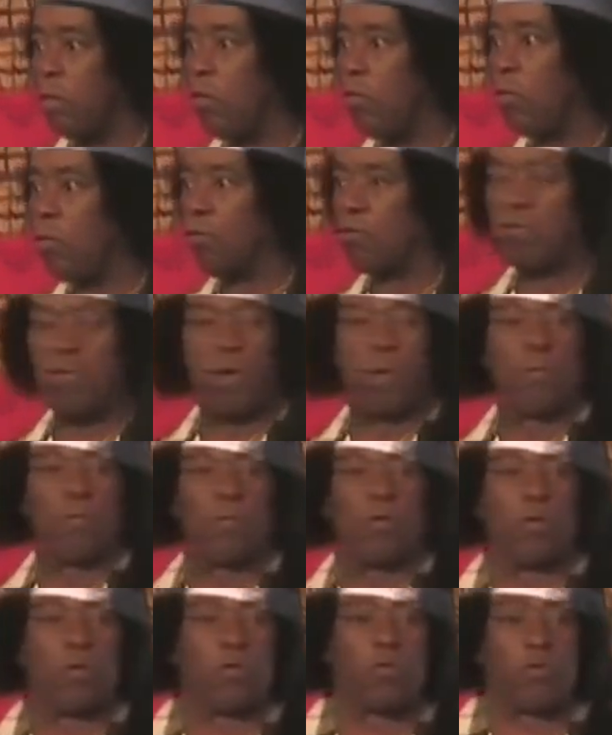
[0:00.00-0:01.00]
or
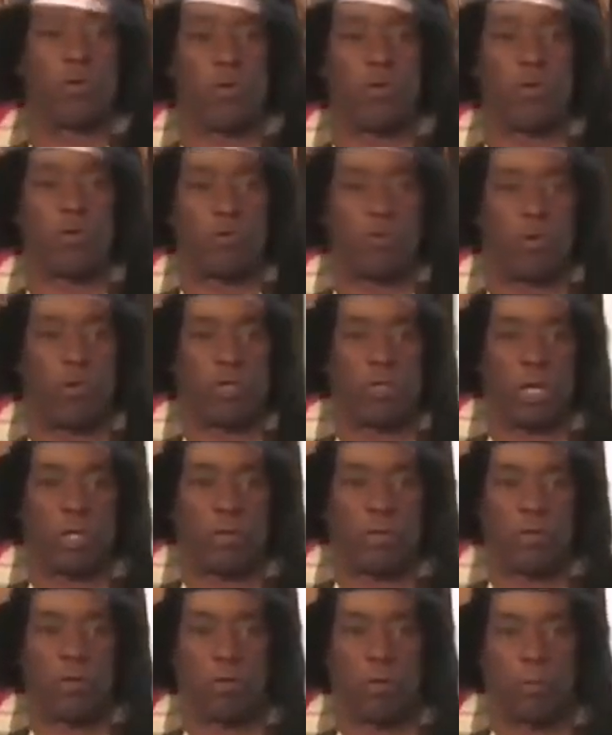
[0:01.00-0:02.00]
some little dirty trick
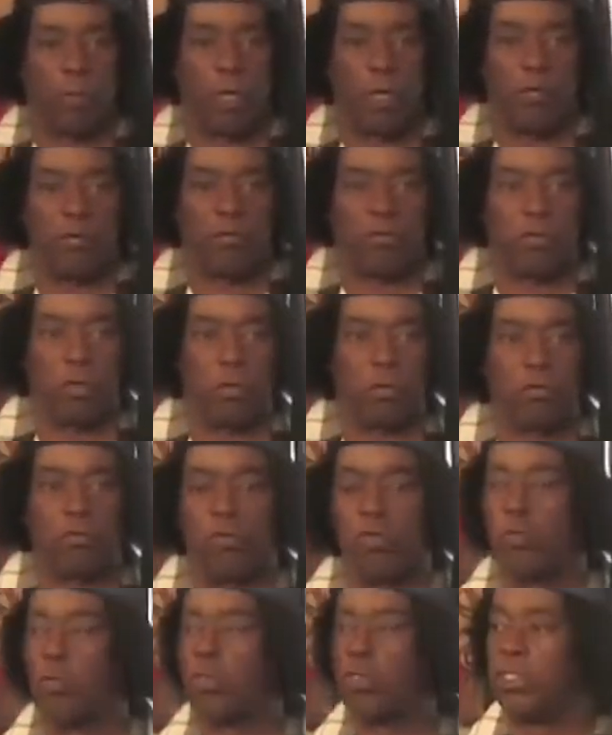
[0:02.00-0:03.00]
that the Europeans do.
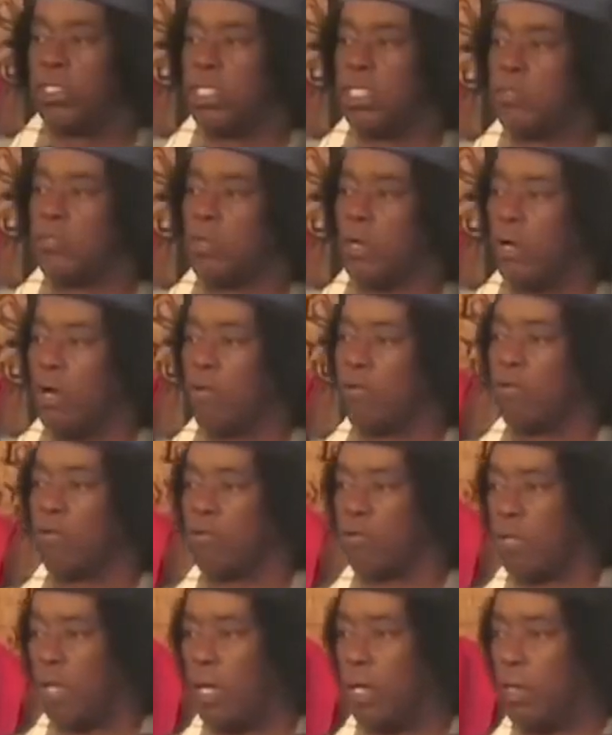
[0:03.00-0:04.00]
You would need to
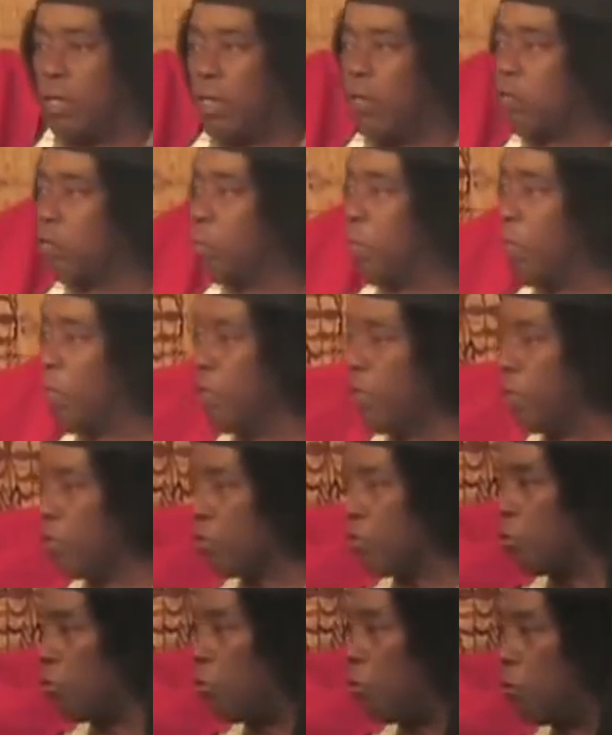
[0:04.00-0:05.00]
understand its
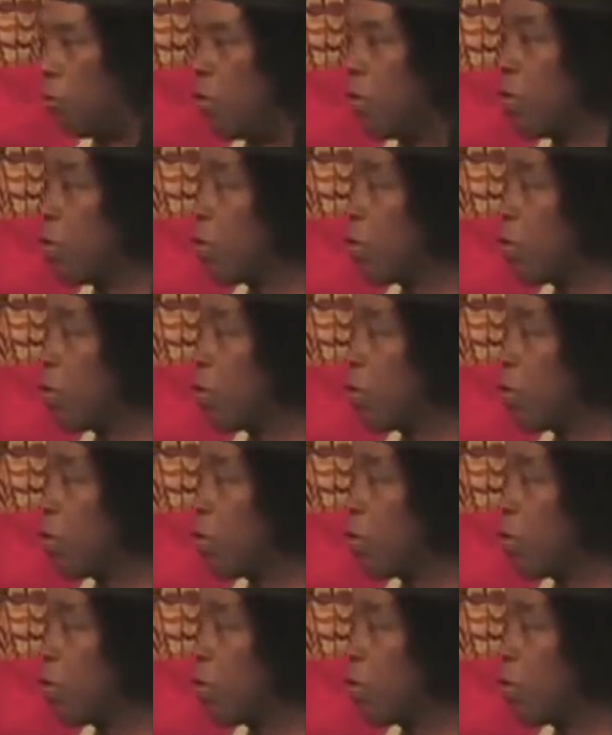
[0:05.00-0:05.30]
political